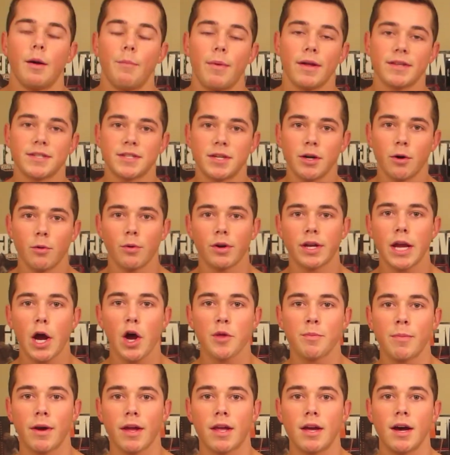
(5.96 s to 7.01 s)
about to go work out
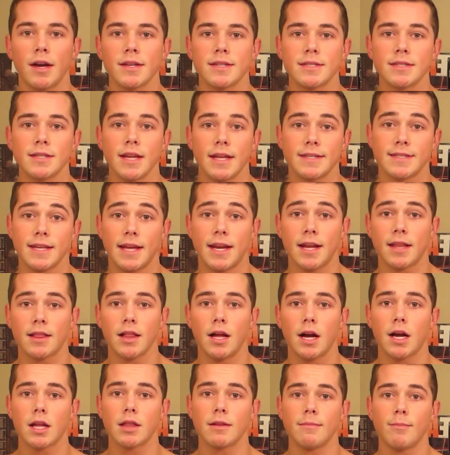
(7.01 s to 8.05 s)
with my cousin. It's 8
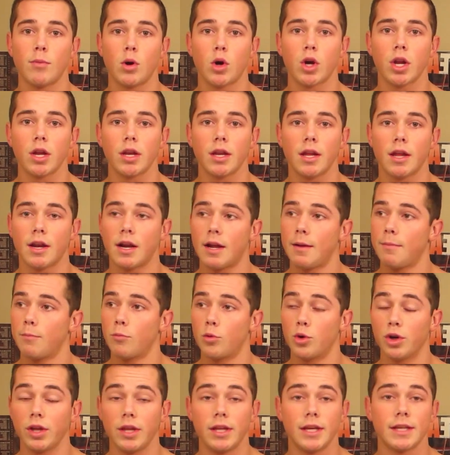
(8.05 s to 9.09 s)
o'clock in the morning, and
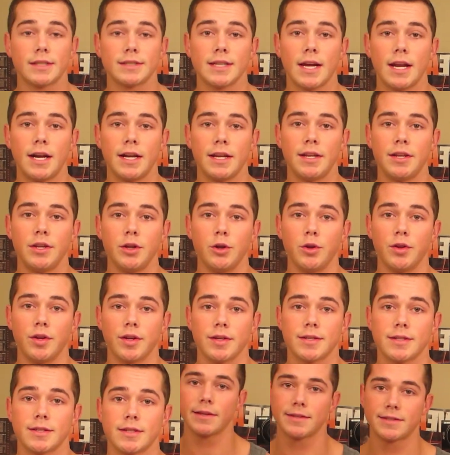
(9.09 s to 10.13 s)
I'm really excited to do
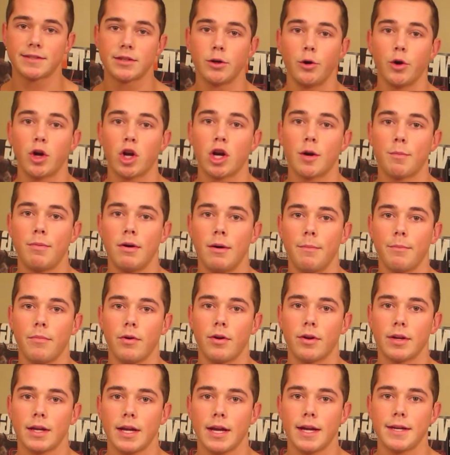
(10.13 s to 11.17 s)
this. Let's go get our pump
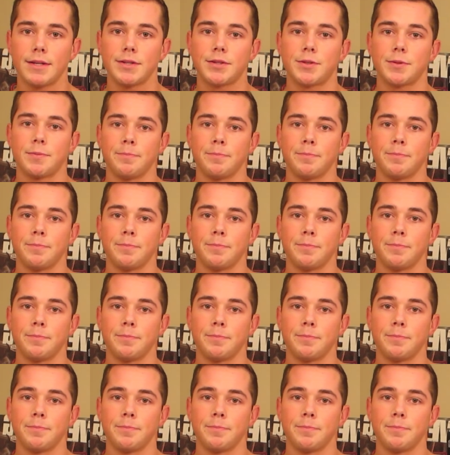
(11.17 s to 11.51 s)
on, guys.